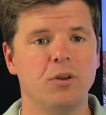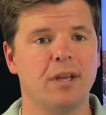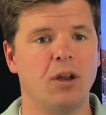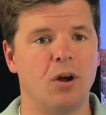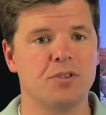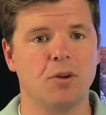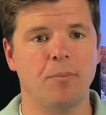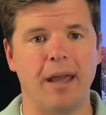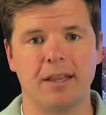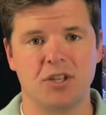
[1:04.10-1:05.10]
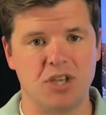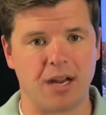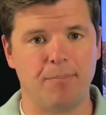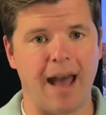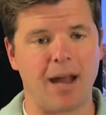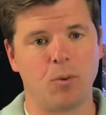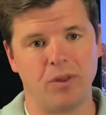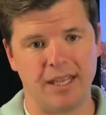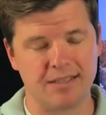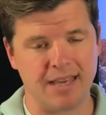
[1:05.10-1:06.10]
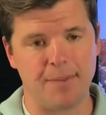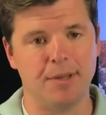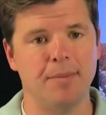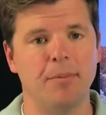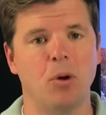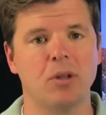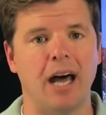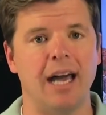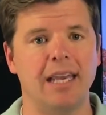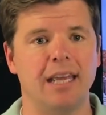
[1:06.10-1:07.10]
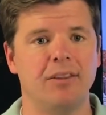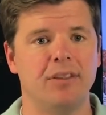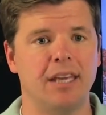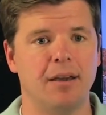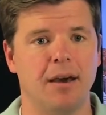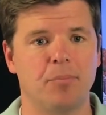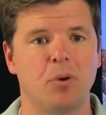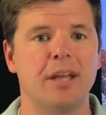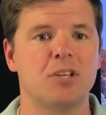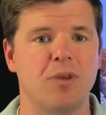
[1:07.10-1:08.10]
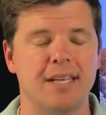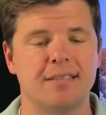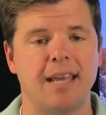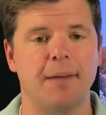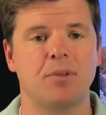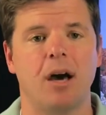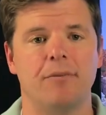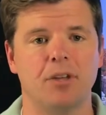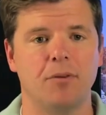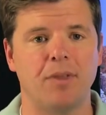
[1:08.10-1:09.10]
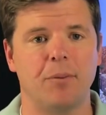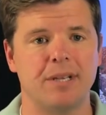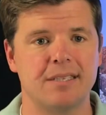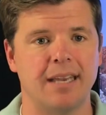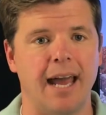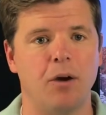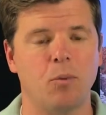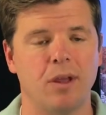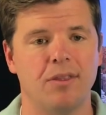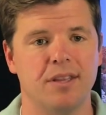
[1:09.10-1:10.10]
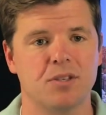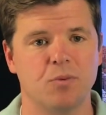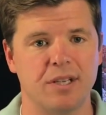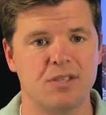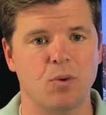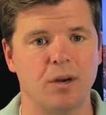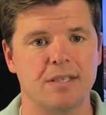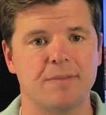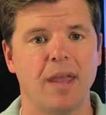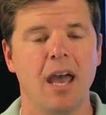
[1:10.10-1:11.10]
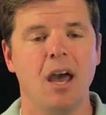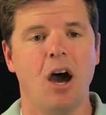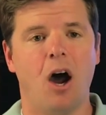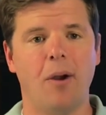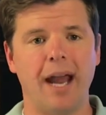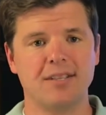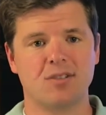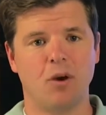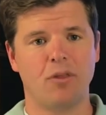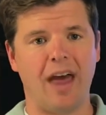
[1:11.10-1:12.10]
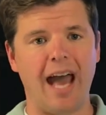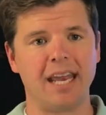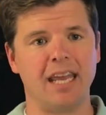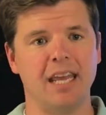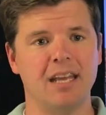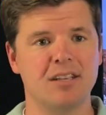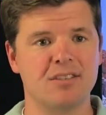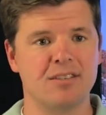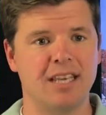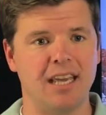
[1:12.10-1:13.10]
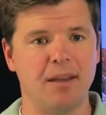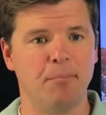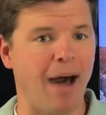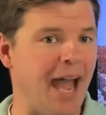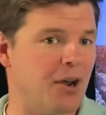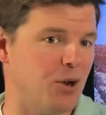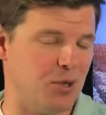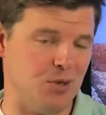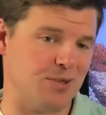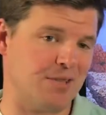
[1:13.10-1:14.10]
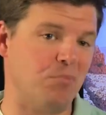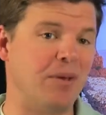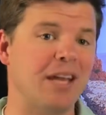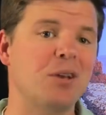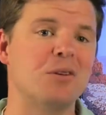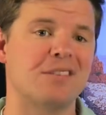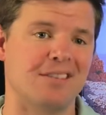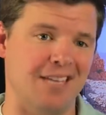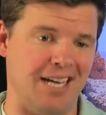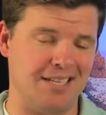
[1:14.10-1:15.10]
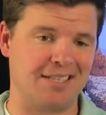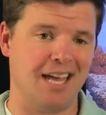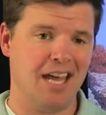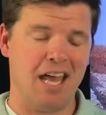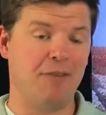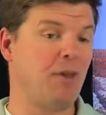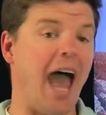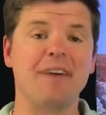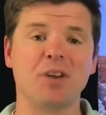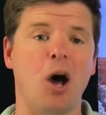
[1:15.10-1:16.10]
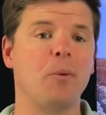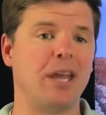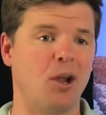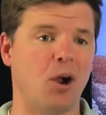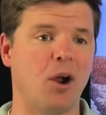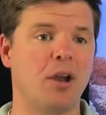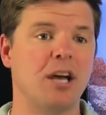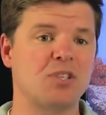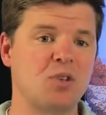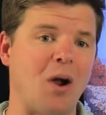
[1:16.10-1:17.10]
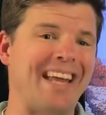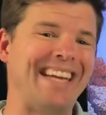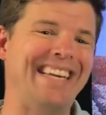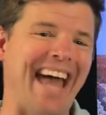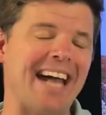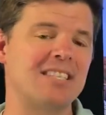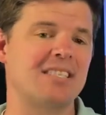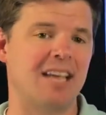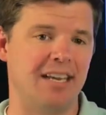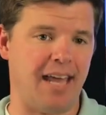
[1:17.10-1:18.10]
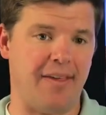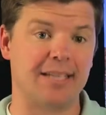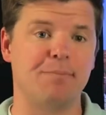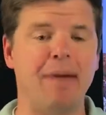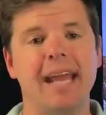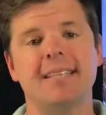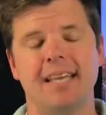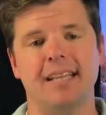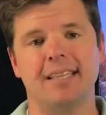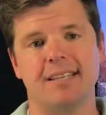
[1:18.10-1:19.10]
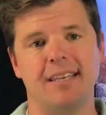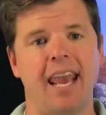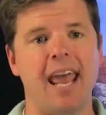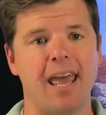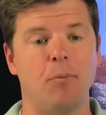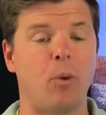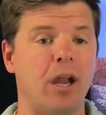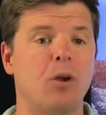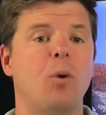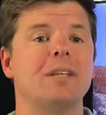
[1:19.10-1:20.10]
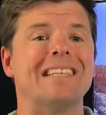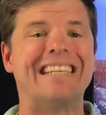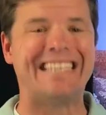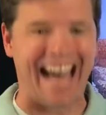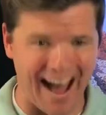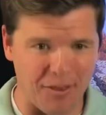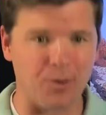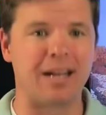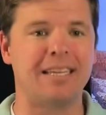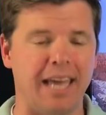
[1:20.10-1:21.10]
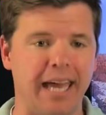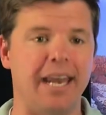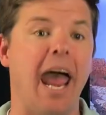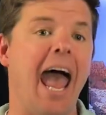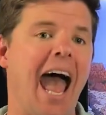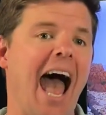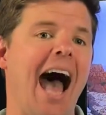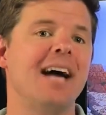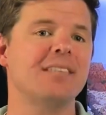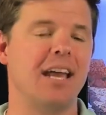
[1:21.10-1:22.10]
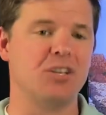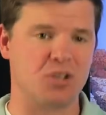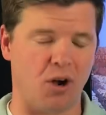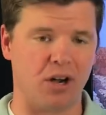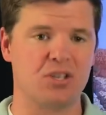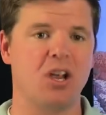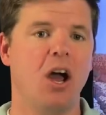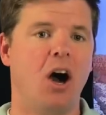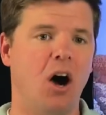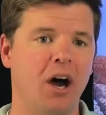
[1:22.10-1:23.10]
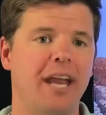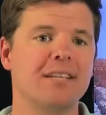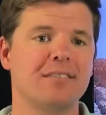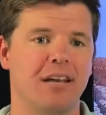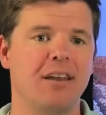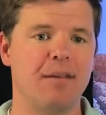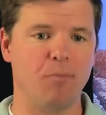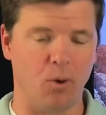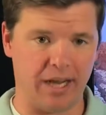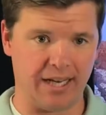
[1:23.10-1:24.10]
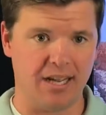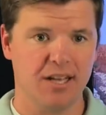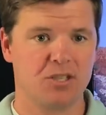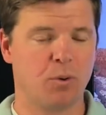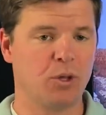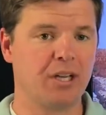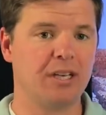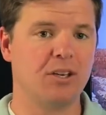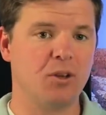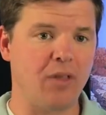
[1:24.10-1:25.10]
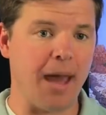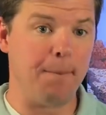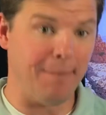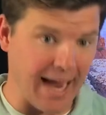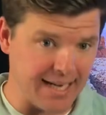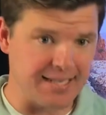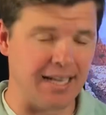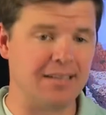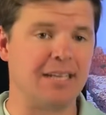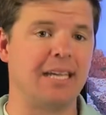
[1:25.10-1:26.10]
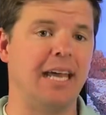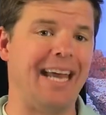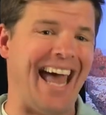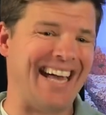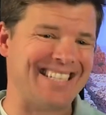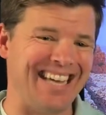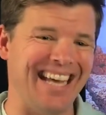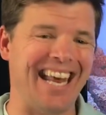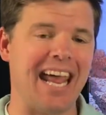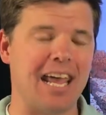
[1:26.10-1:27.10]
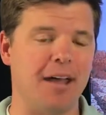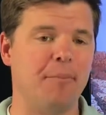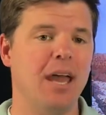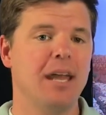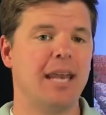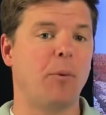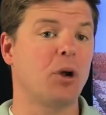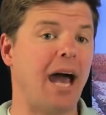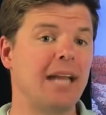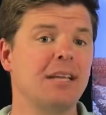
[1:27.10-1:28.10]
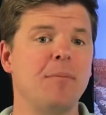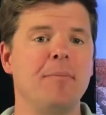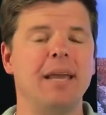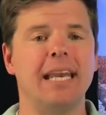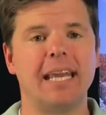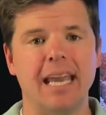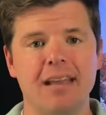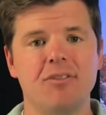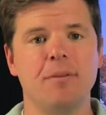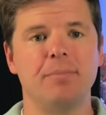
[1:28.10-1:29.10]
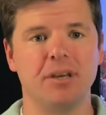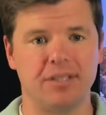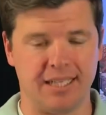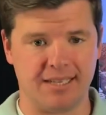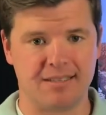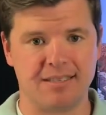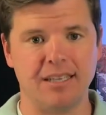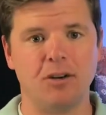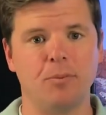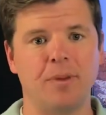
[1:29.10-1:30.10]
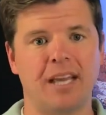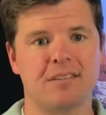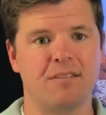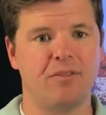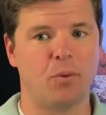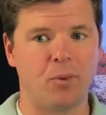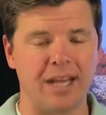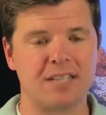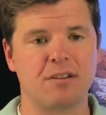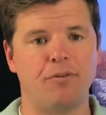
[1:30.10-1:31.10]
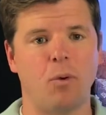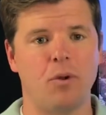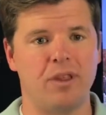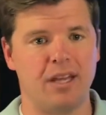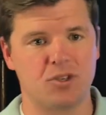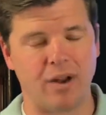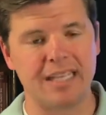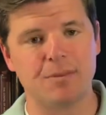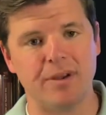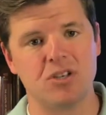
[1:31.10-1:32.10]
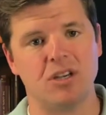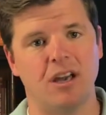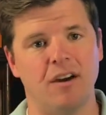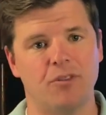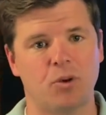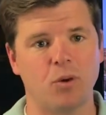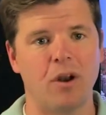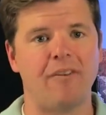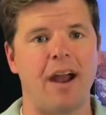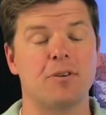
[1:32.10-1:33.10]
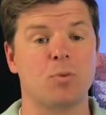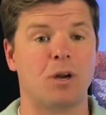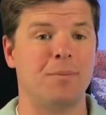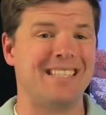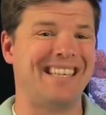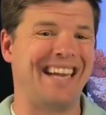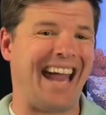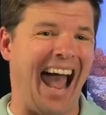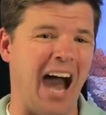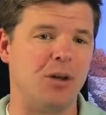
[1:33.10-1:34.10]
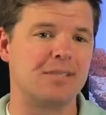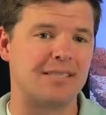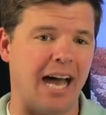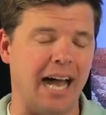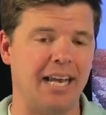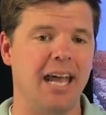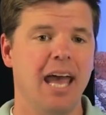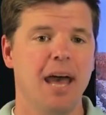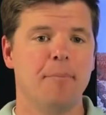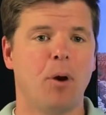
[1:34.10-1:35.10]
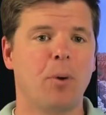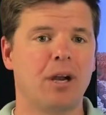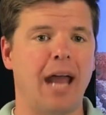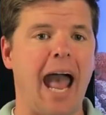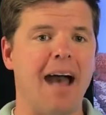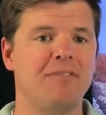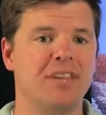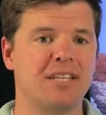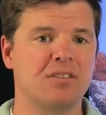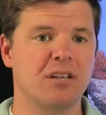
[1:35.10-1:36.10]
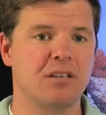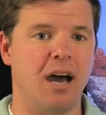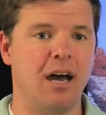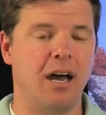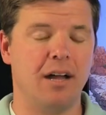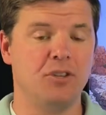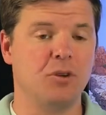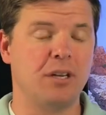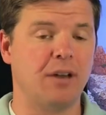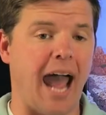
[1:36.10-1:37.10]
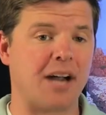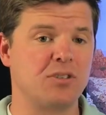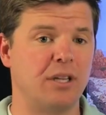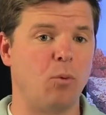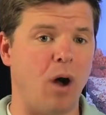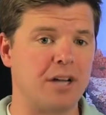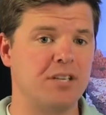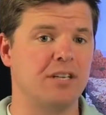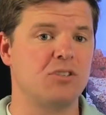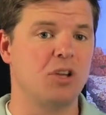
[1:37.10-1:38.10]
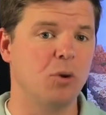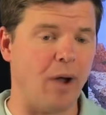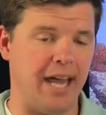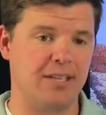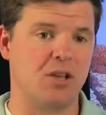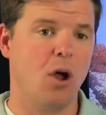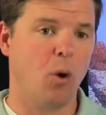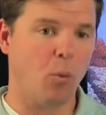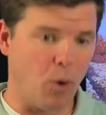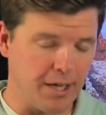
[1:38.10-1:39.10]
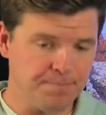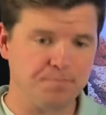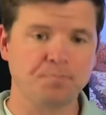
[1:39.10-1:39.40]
can also mail a check back with his name in the memo line in the pre-address stamped envelope that we sent out with this resource. All right, so that is the minor news. The big news is this. If you haven't already heard, starting next Sunday, that's May 10th at 10 a.m., we are going to gather again as a church on a Sunday morning. So we're looking to do that May 10th again at 10 a.m. Now we're not going to be meeting in the building. Still, because of the risk for the transmission of the coronavirus, we're going to be sitting outside, but we're going to have this, you can actually watch it two ways. One,